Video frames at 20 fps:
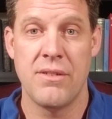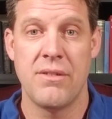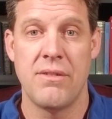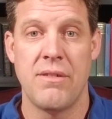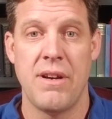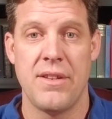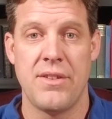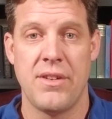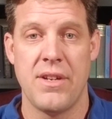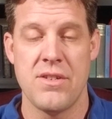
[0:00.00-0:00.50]

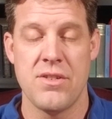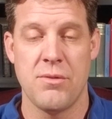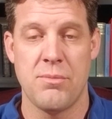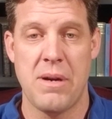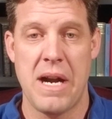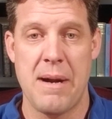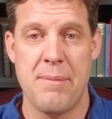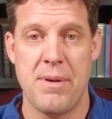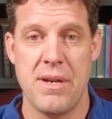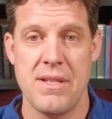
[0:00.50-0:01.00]
residential
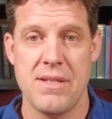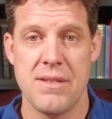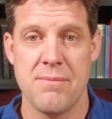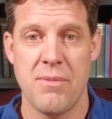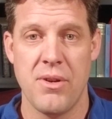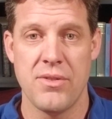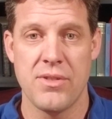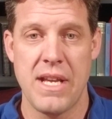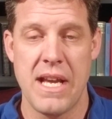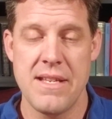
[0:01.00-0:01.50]
properties in
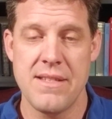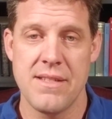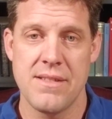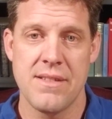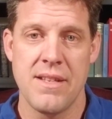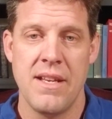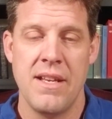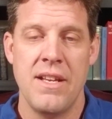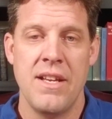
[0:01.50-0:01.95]
most cases.